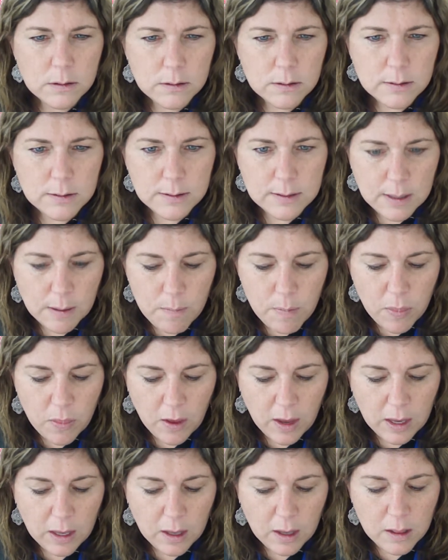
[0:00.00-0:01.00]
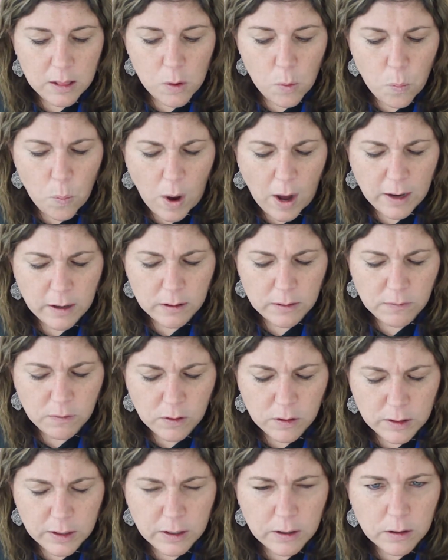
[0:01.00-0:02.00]
Something in the water of
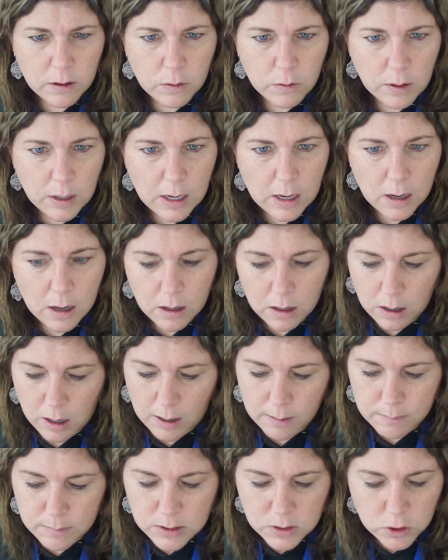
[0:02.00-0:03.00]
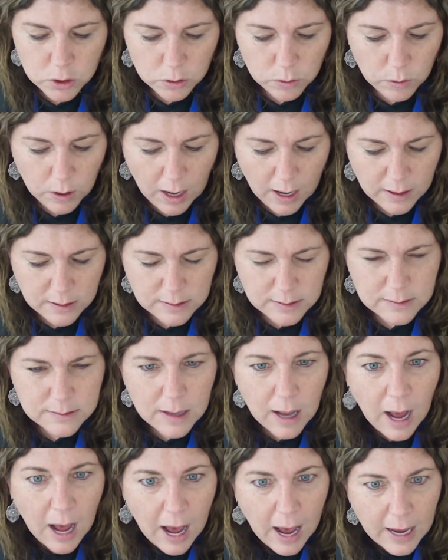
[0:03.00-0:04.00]
Glitter Creek caught Mr. Ocox's
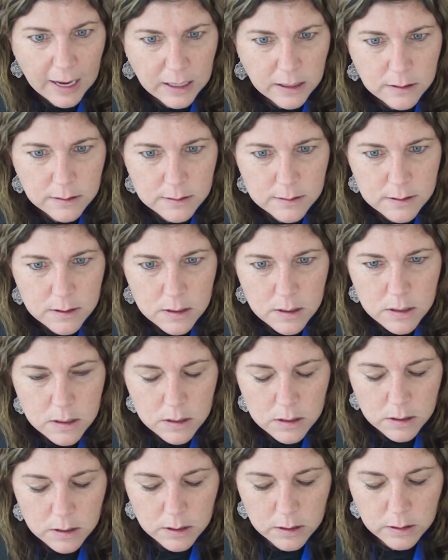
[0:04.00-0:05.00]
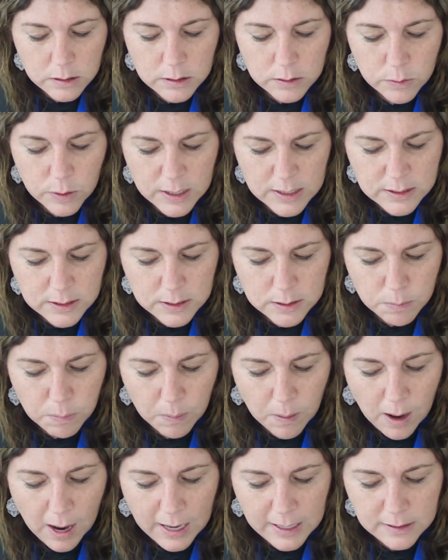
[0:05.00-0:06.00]
eyes. To his
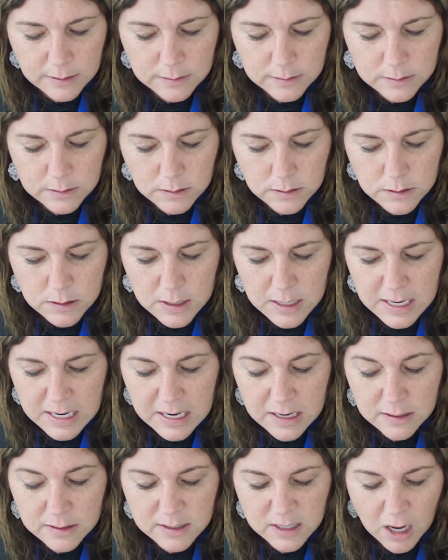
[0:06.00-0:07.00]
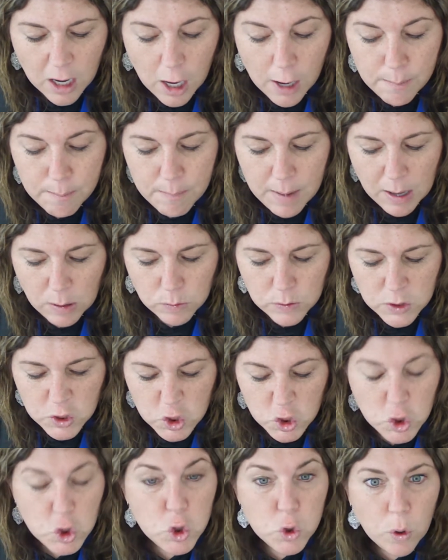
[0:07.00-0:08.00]
surprise, he saw a mouse
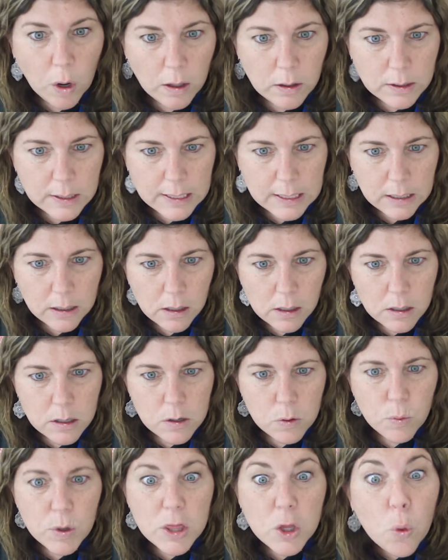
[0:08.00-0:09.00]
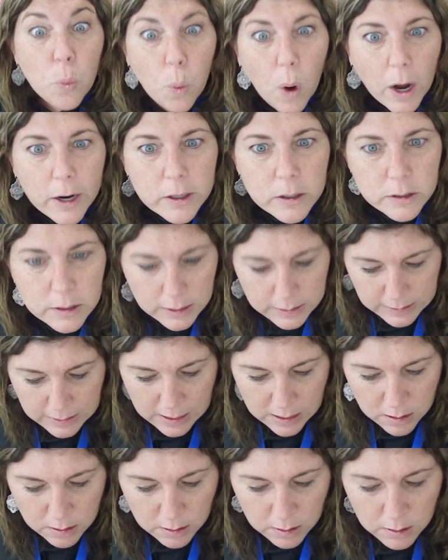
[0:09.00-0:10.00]
struggling with a water
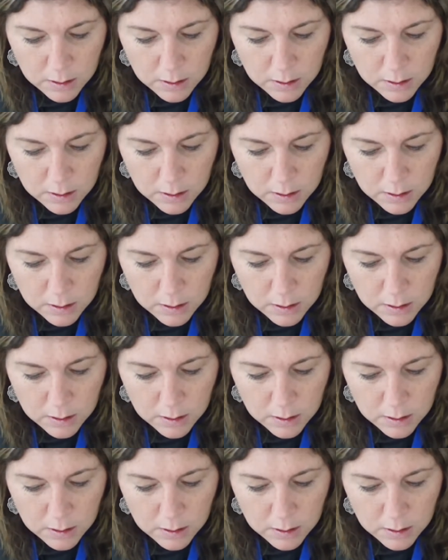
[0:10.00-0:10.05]
lily.